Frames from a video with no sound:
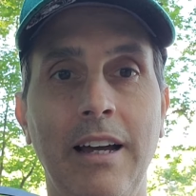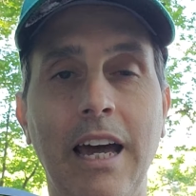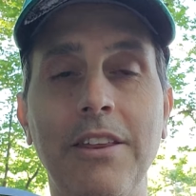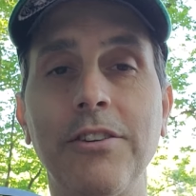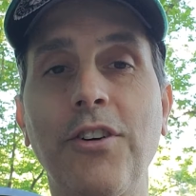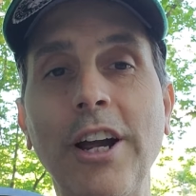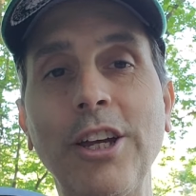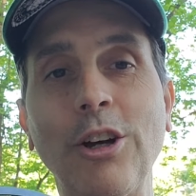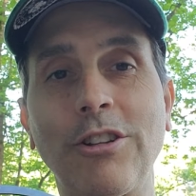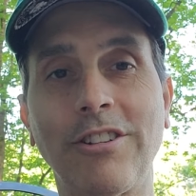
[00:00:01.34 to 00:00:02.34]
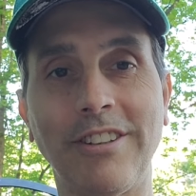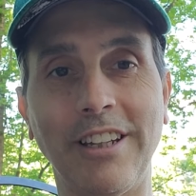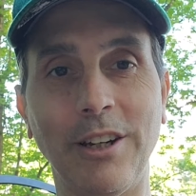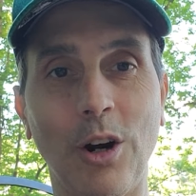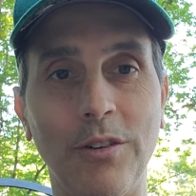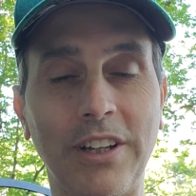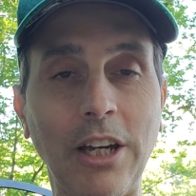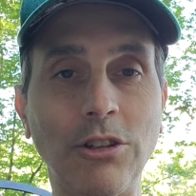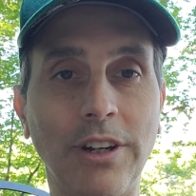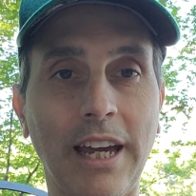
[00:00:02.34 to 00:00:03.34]
Hey, this is Frank Yosa, CEO of
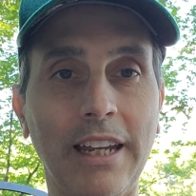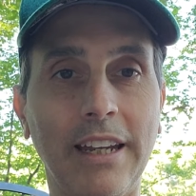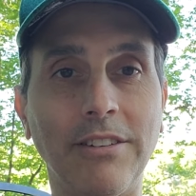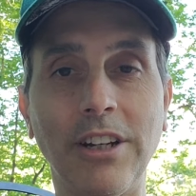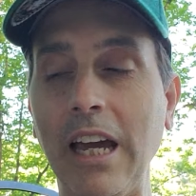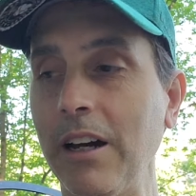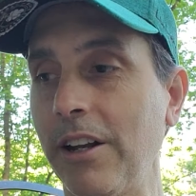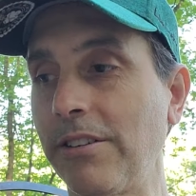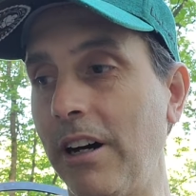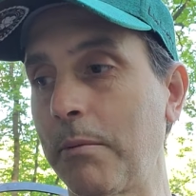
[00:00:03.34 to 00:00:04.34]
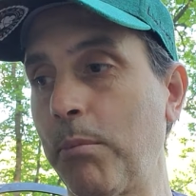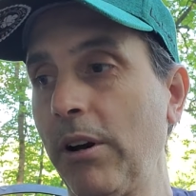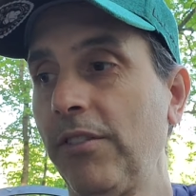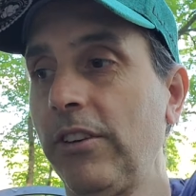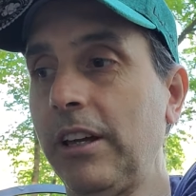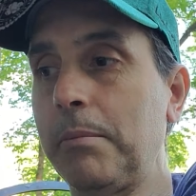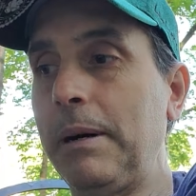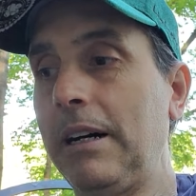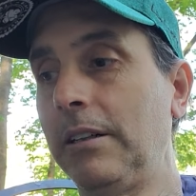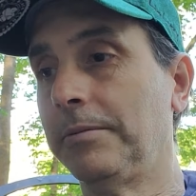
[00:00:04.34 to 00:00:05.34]
Ketones, and today I'm going to talk briefly
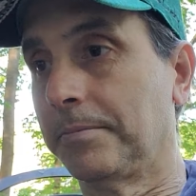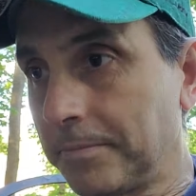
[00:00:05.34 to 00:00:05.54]
about